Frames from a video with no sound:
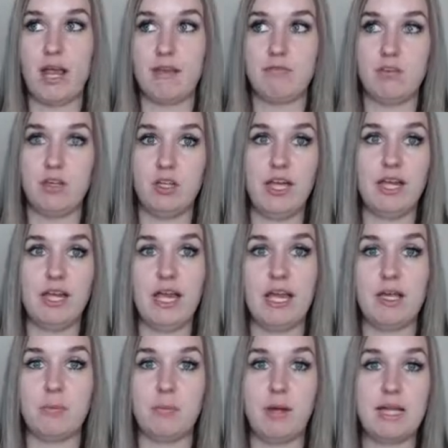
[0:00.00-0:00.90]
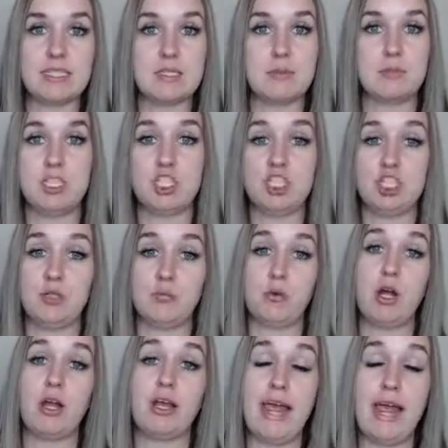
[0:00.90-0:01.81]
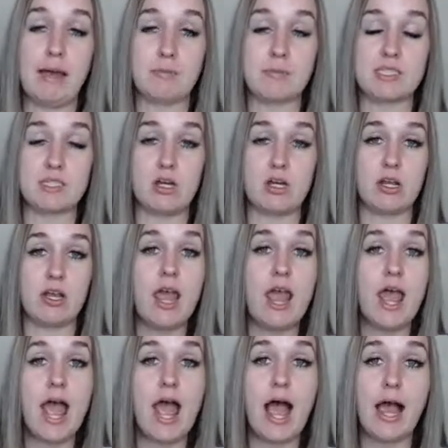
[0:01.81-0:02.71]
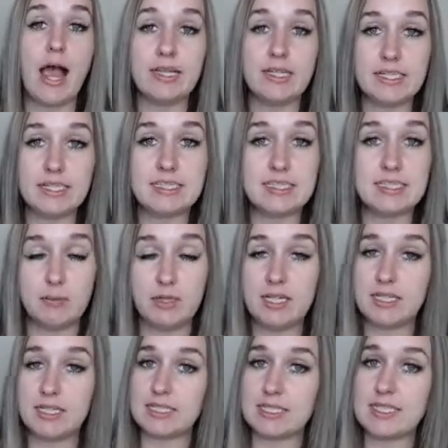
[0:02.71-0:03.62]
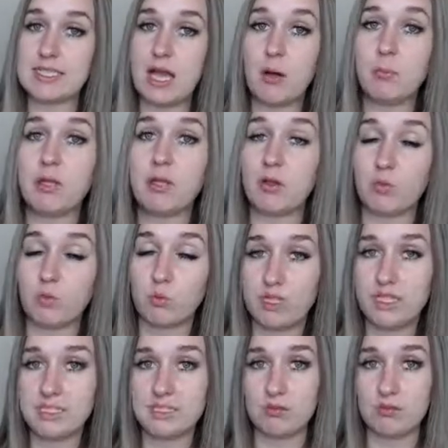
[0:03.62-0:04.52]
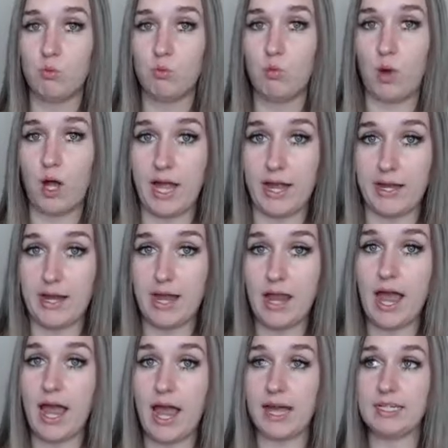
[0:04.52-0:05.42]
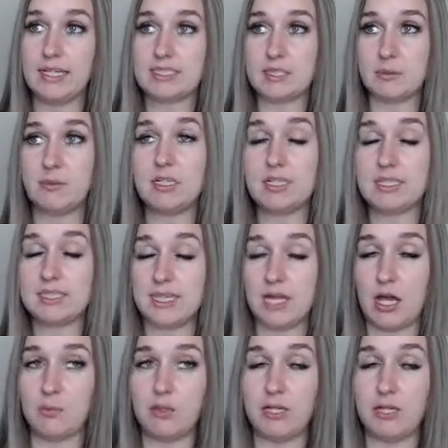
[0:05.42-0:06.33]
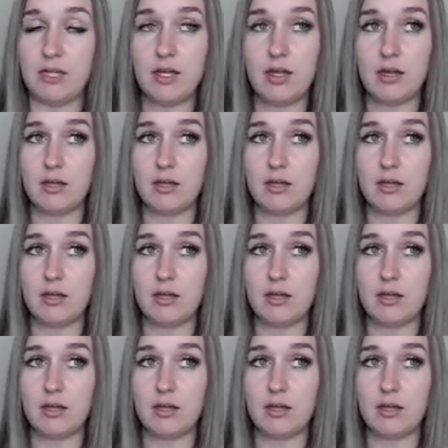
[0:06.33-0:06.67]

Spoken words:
I feel like I could buy something cheaper on Amazon? I need somebody to tell me the reason why. I need someone to tell me